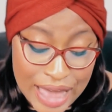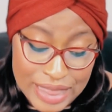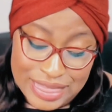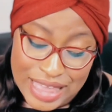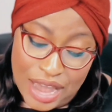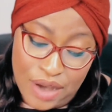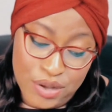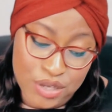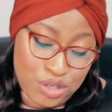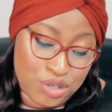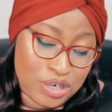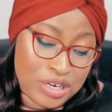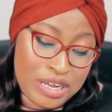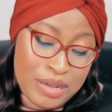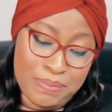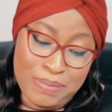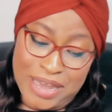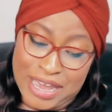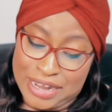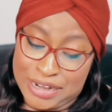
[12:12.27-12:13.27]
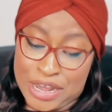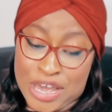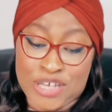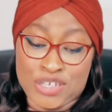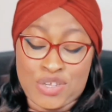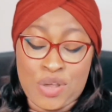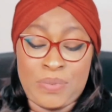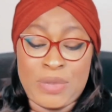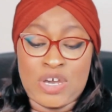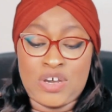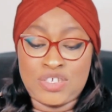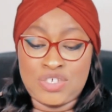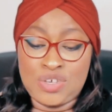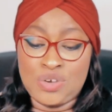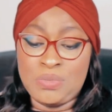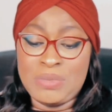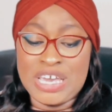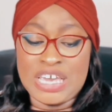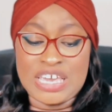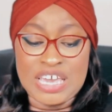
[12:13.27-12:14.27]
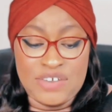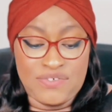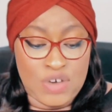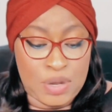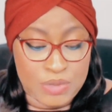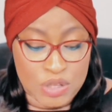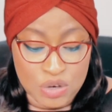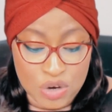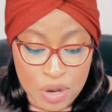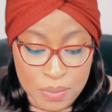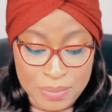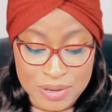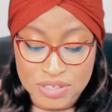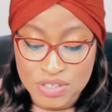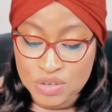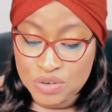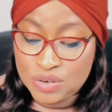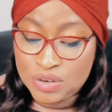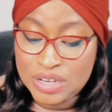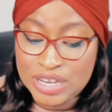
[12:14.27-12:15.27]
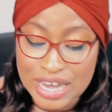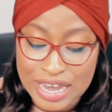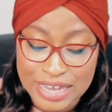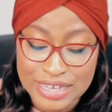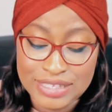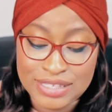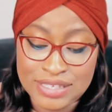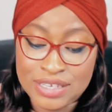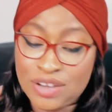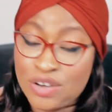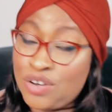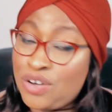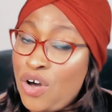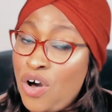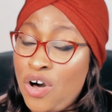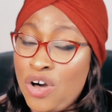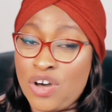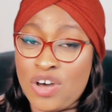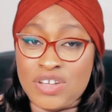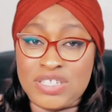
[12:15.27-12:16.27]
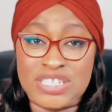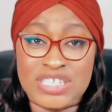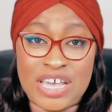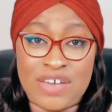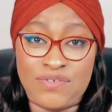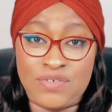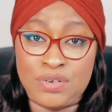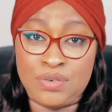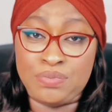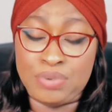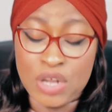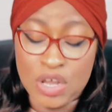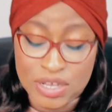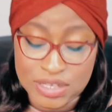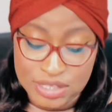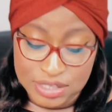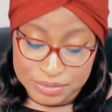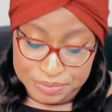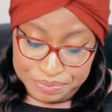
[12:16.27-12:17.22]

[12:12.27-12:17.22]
that was really bad. So because Yumin gave up the numbers, the good guys all got 7+.